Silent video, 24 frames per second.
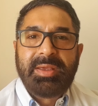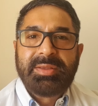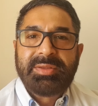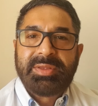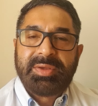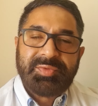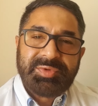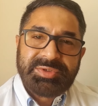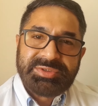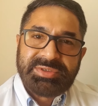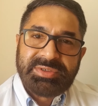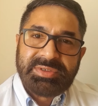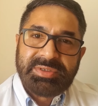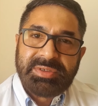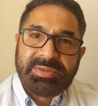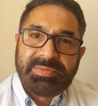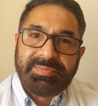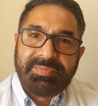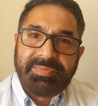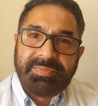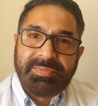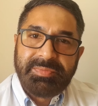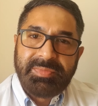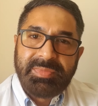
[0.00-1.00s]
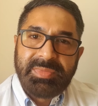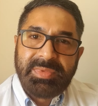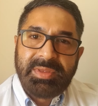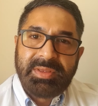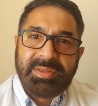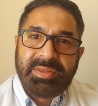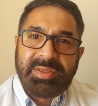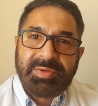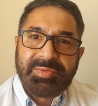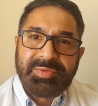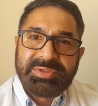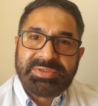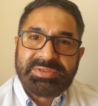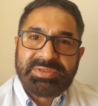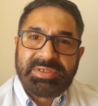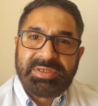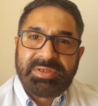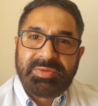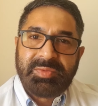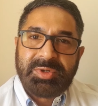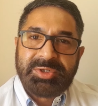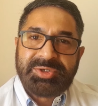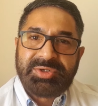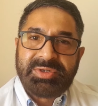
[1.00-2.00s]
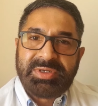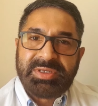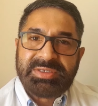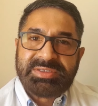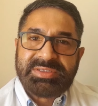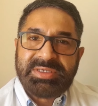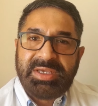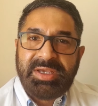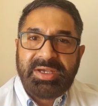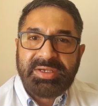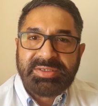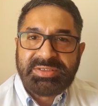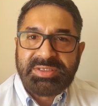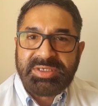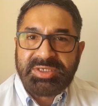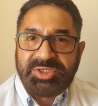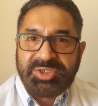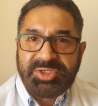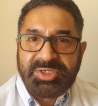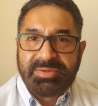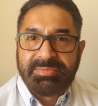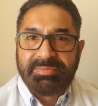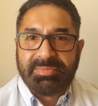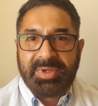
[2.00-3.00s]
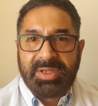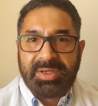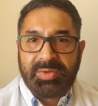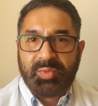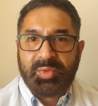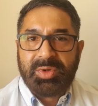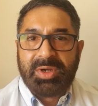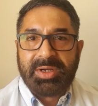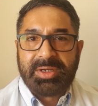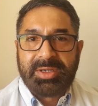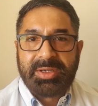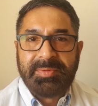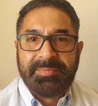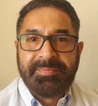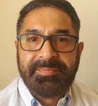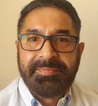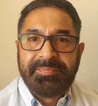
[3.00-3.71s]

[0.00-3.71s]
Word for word: There was a, there was a, what should I say, a system. It worked.